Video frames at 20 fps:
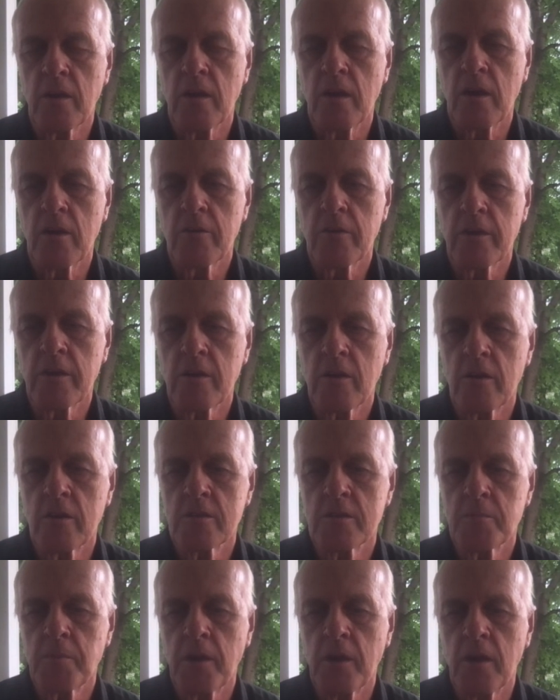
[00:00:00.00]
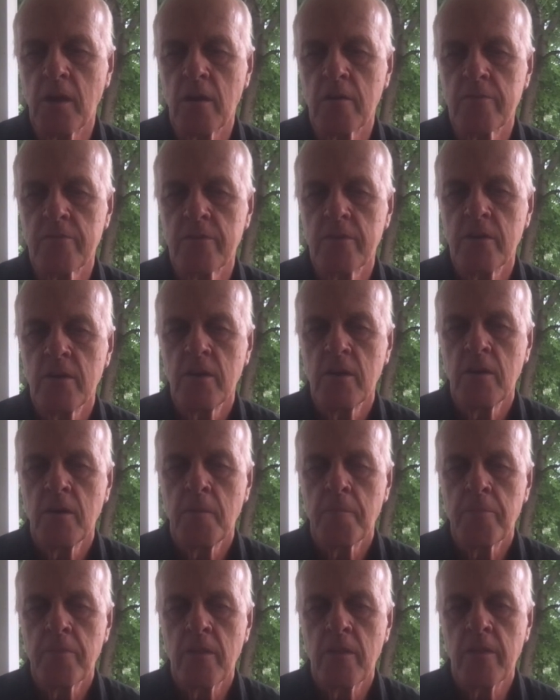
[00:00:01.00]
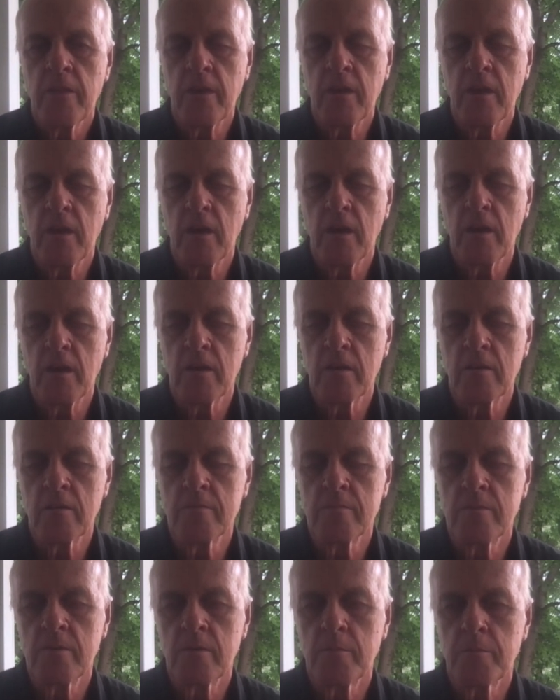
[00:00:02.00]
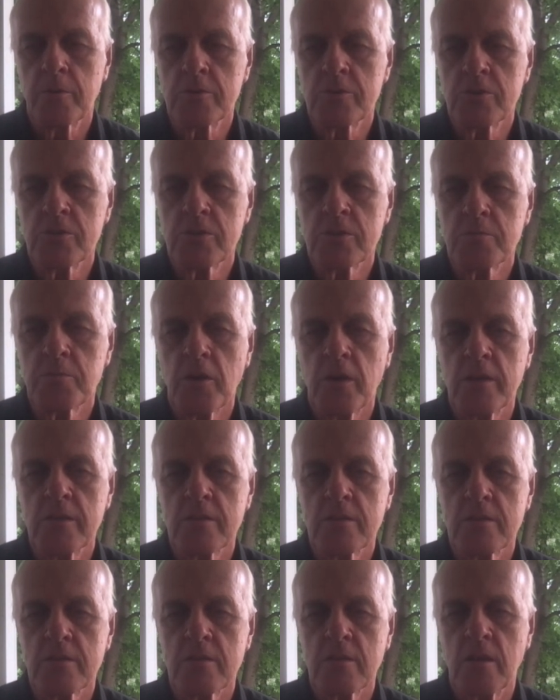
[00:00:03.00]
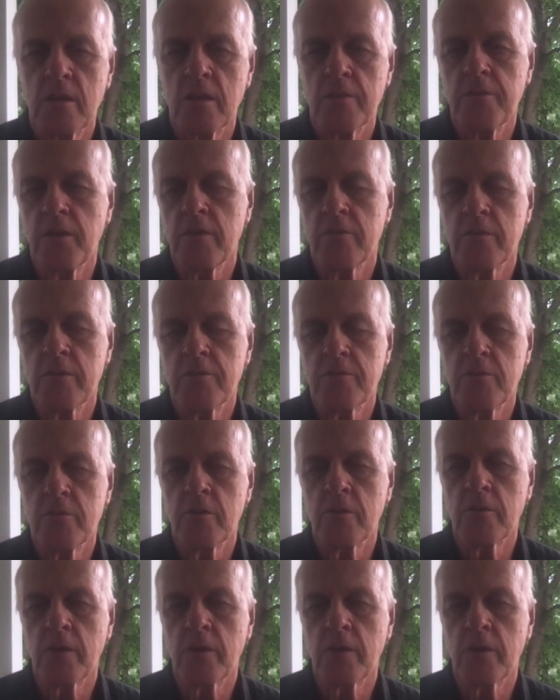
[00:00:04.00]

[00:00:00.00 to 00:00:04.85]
uh, credit card to pay off the purchase price, and if, even if you don't